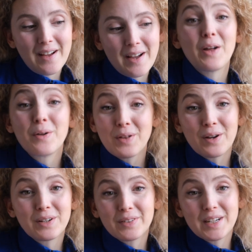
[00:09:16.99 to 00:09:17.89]
Follow
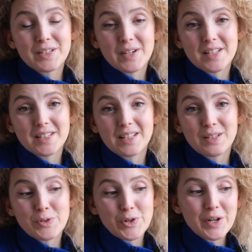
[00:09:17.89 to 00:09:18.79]
along if you're interested in
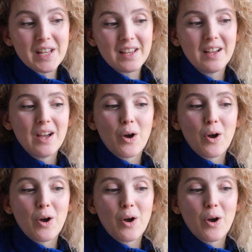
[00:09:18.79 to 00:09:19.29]
this journey,